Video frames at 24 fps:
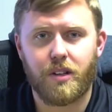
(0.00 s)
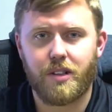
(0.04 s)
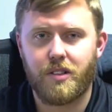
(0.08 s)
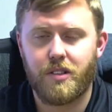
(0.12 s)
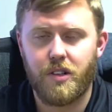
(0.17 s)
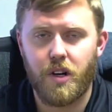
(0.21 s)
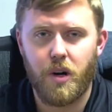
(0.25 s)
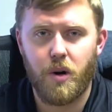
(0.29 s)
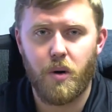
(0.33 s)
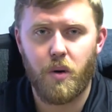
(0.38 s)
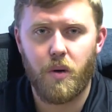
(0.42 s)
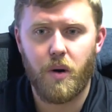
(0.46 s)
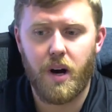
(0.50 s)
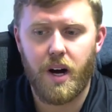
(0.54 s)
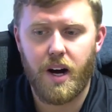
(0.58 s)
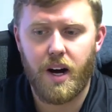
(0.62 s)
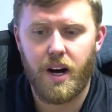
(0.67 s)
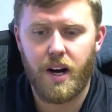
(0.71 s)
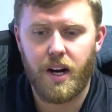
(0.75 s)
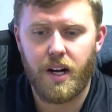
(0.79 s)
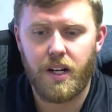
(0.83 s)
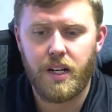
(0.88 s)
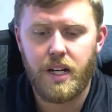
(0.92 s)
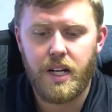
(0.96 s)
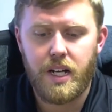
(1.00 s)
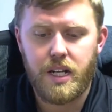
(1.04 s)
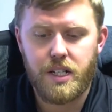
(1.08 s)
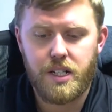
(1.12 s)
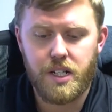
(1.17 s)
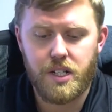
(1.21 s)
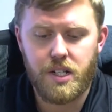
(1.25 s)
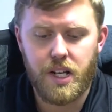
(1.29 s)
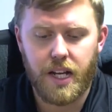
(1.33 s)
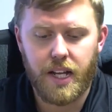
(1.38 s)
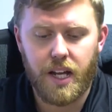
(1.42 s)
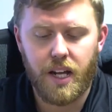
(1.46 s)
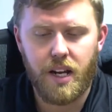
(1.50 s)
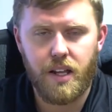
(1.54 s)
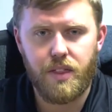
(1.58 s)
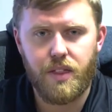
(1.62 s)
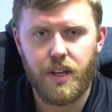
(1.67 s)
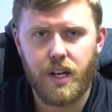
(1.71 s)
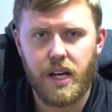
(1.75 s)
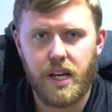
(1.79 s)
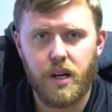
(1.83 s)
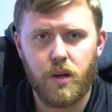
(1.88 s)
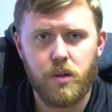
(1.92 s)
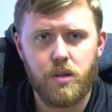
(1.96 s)
So just like
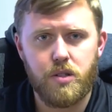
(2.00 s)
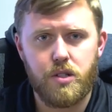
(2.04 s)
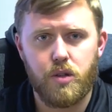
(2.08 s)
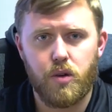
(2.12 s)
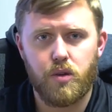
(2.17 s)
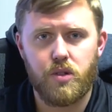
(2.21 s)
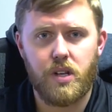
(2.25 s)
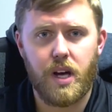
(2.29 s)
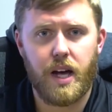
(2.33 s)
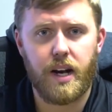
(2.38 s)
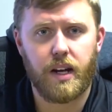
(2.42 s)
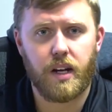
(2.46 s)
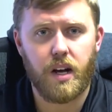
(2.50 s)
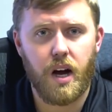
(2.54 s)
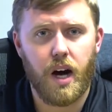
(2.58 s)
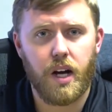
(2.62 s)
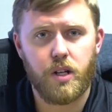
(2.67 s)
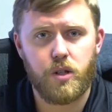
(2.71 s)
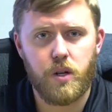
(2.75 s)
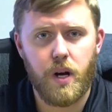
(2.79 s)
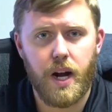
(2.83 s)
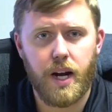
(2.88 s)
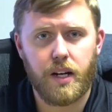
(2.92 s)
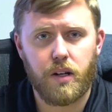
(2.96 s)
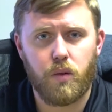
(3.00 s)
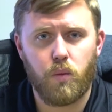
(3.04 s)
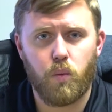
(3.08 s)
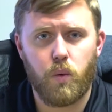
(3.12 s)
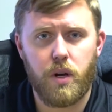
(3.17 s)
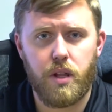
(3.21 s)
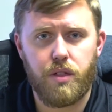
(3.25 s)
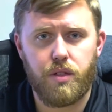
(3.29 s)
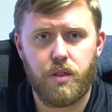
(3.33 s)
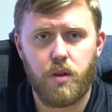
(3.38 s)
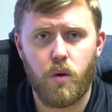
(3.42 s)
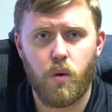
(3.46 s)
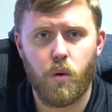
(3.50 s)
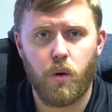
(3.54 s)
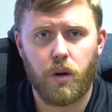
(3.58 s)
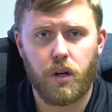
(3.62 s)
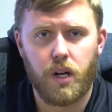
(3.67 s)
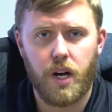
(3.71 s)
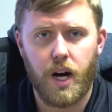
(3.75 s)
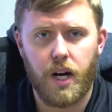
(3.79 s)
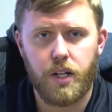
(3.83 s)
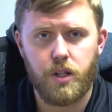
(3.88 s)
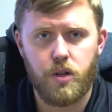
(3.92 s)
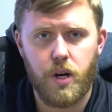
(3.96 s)
anything else, you'll sign a contract with your
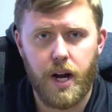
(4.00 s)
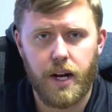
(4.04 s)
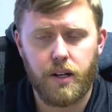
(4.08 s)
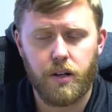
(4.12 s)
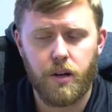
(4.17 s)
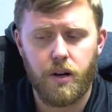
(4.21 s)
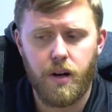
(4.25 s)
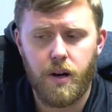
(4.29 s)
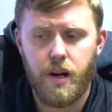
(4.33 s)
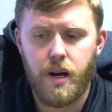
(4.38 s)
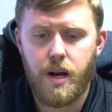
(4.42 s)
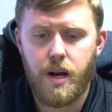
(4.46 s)
contractor.